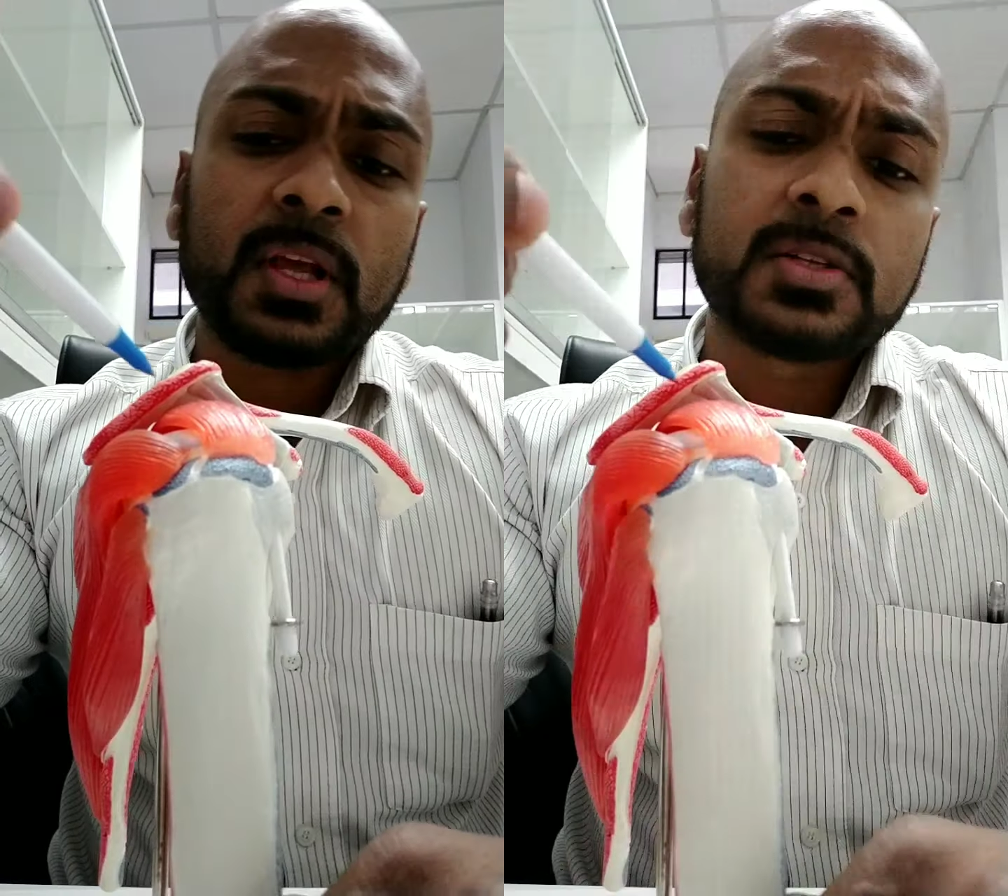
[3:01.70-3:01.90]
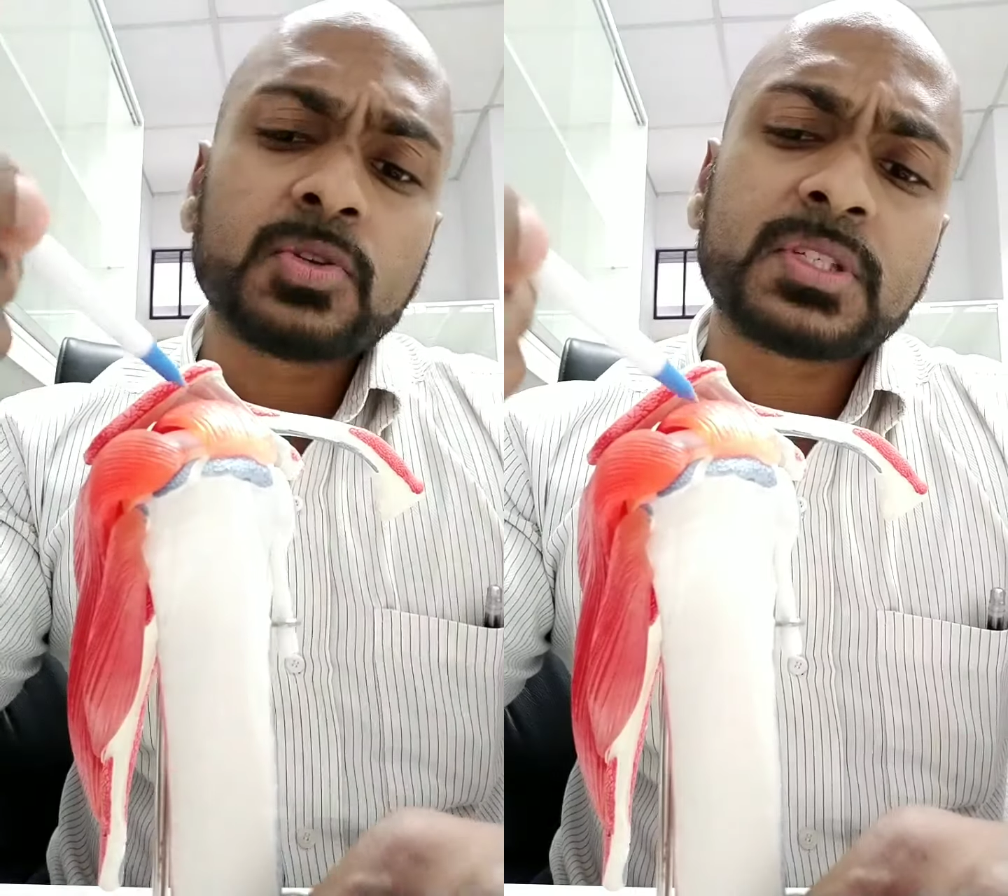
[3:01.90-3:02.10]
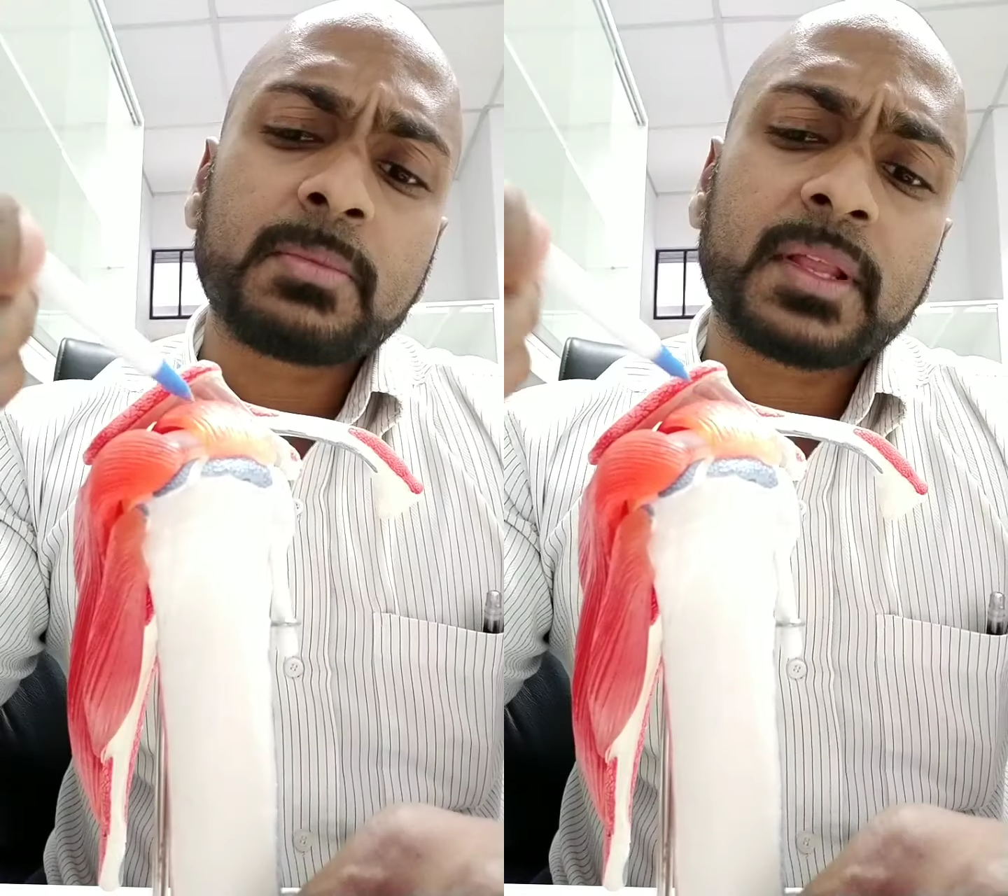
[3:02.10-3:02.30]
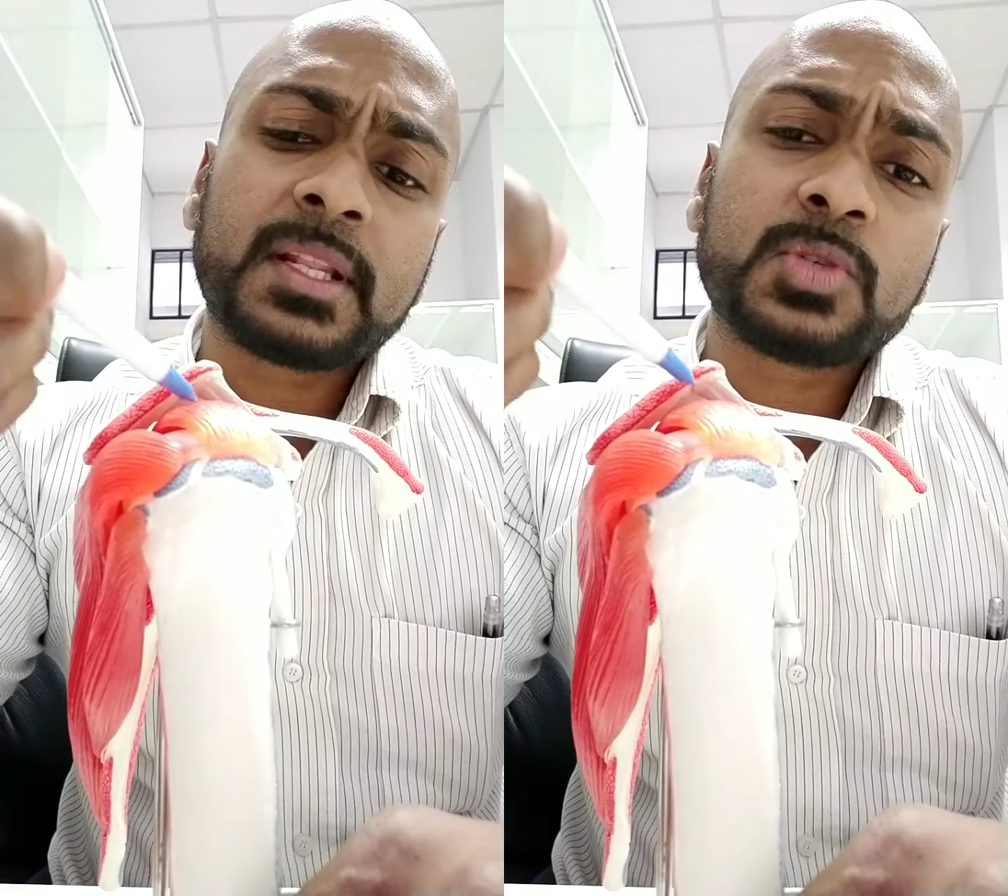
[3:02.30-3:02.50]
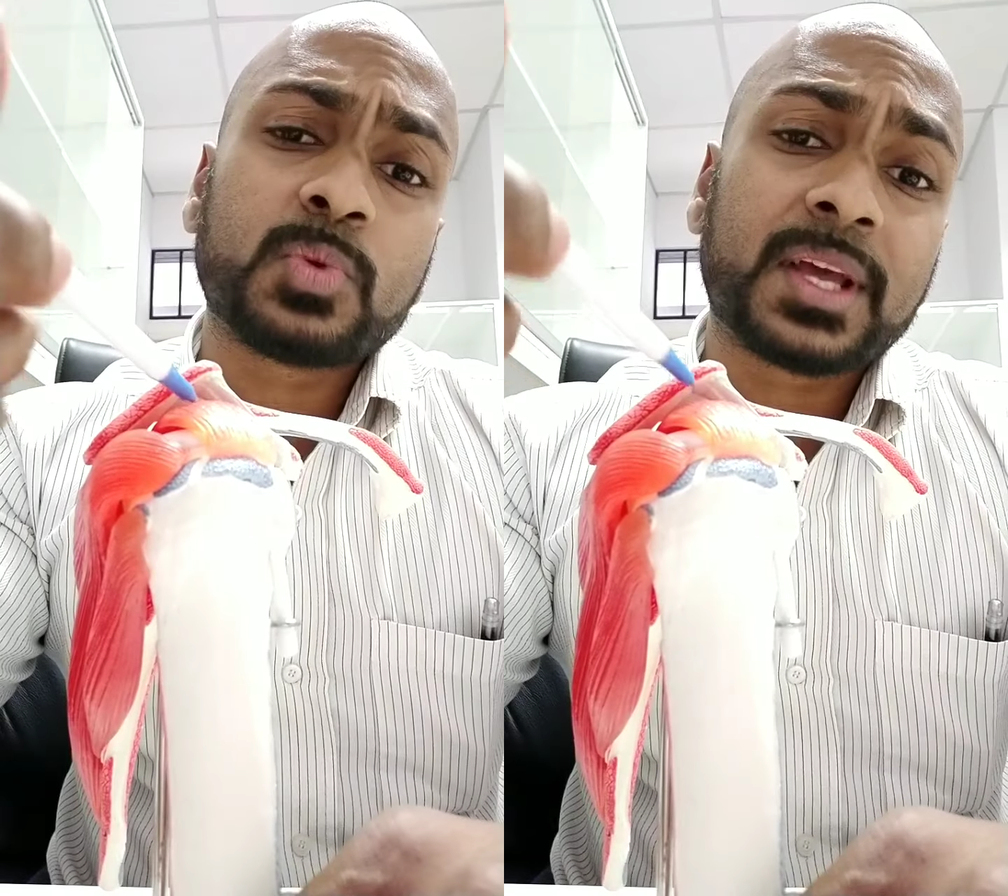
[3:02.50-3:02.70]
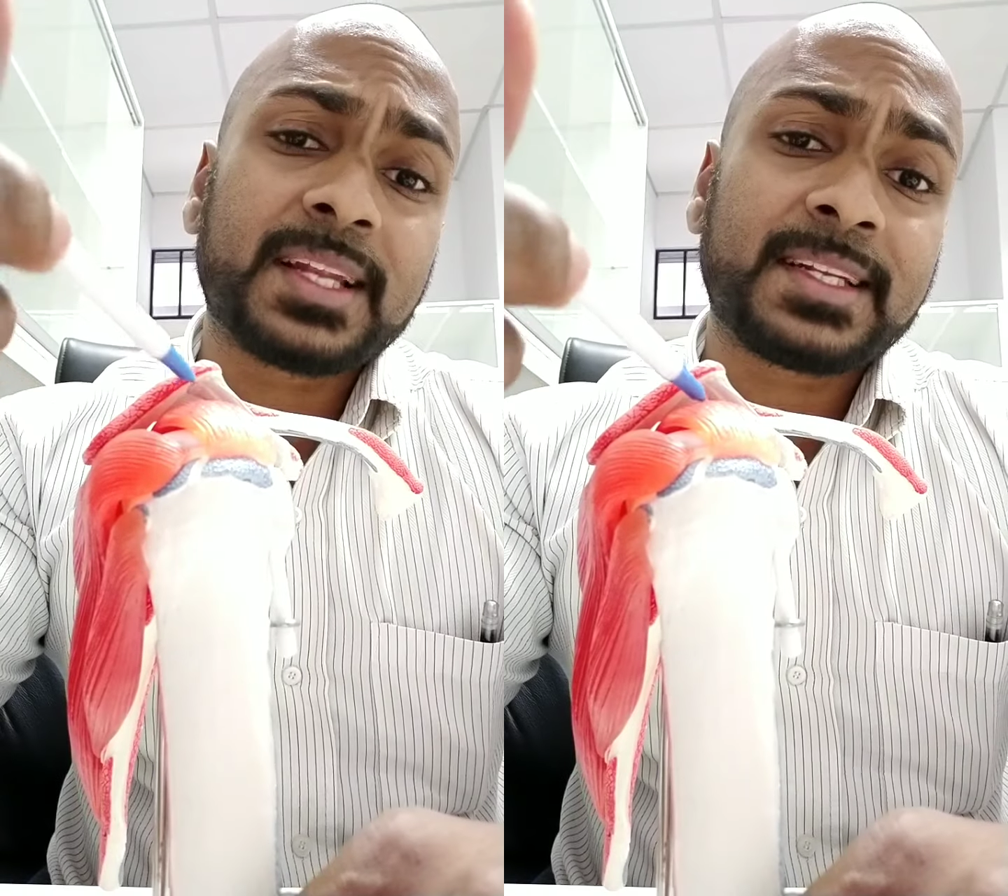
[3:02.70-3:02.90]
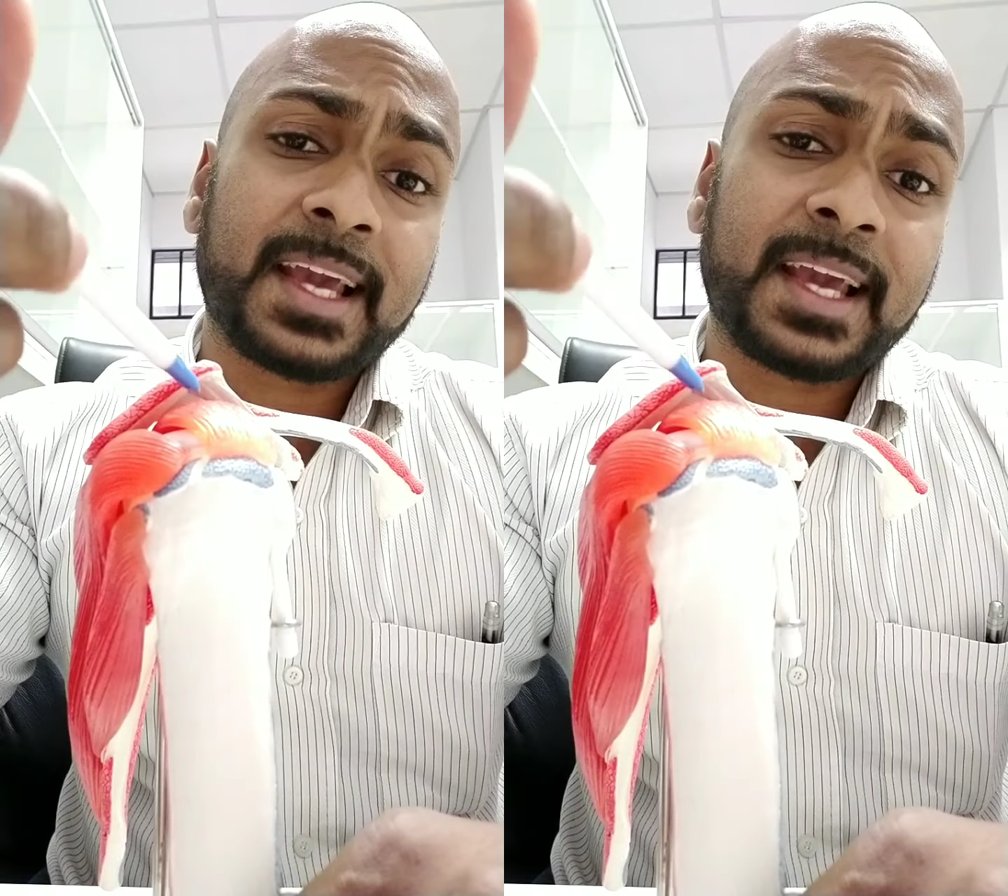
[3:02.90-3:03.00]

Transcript: So some athletes will get